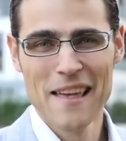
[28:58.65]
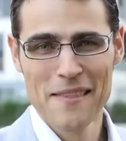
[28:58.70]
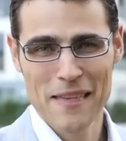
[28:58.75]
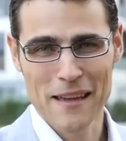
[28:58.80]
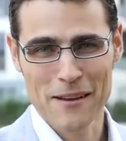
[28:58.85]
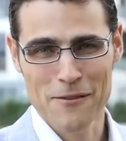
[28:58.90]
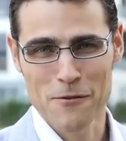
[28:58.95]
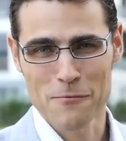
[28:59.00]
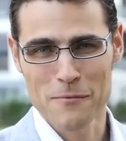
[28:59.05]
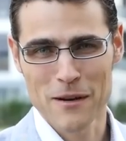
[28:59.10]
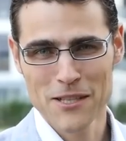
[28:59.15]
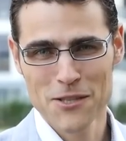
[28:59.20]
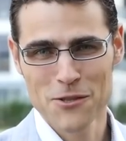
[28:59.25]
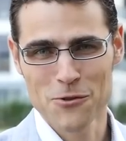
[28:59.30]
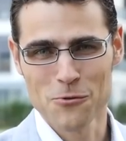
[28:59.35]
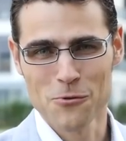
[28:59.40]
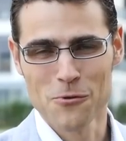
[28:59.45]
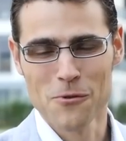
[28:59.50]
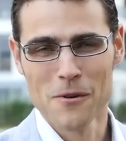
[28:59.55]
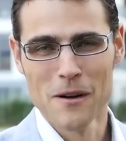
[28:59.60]
Thank you very much
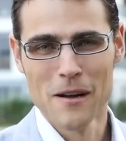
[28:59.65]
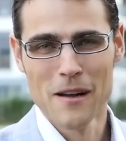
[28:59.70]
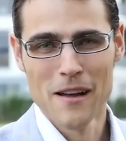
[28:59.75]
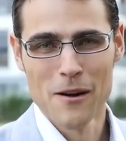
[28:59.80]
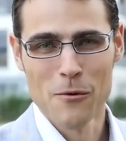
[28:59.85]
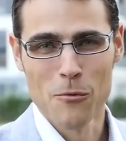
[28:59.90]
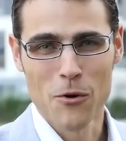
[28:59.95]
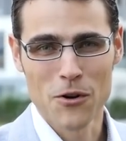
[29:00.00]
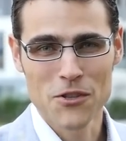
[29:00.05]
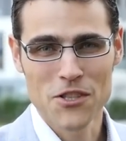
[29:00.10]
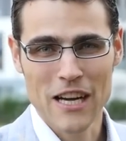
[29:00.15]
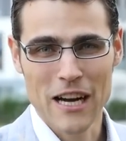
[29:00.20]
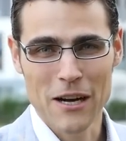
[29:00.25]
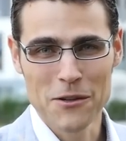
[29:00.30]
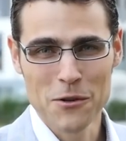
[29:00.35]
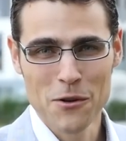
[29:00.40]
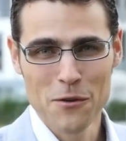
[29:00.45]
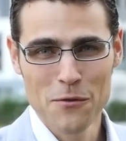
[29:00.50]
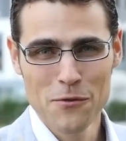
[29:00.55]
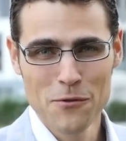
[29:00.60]
to watch
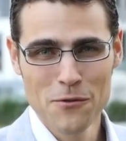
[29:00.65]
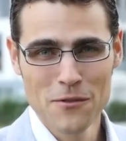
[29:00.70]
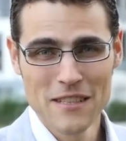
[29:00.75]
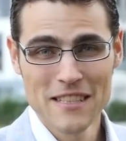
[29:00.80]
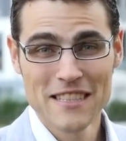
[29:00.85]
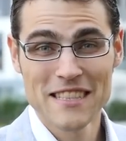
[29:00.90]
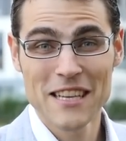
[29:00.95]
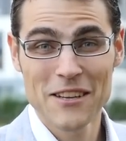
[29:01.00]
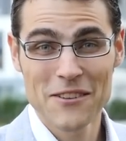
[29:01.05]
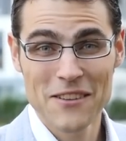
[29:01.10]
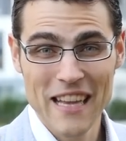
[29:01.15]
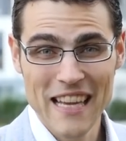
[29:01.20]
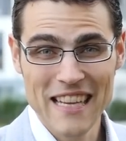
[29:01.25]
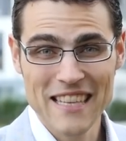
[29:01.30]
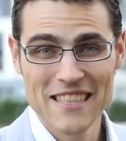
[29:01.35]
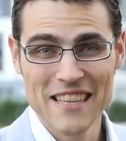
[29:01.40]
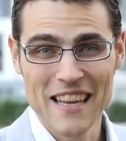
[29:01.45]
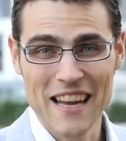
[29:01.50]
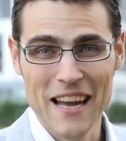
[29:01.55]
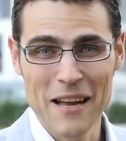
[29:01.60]
Autogefühl. See you
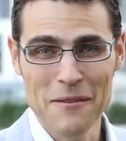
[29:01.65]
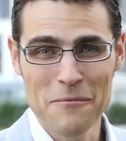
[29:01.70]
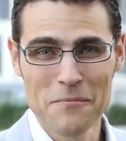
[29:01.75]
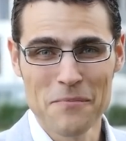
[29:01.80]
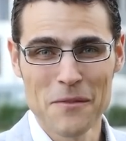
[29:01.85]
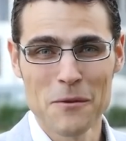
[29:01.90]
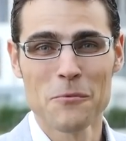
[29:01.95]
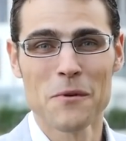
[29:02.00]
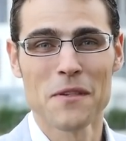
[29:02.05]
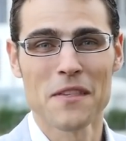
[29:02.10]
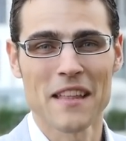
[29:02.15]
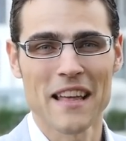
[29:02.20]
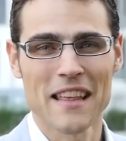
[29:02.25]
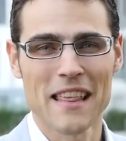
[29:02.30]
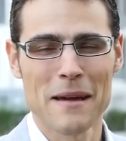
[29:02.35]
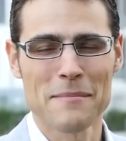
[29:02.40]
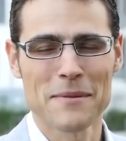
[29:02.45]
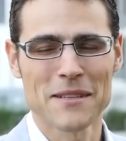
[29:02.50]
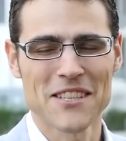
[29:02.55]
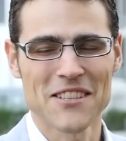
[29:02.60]
next time with
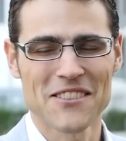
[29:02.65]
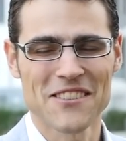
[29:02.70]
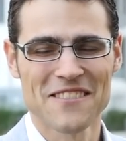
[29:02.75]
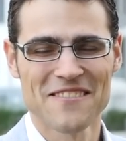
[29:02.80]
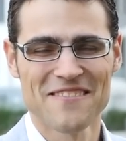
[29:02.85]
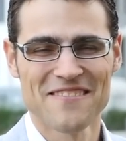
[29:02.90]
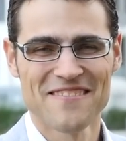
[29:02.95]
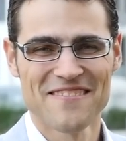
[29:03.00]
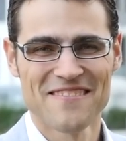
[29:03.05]
another episode.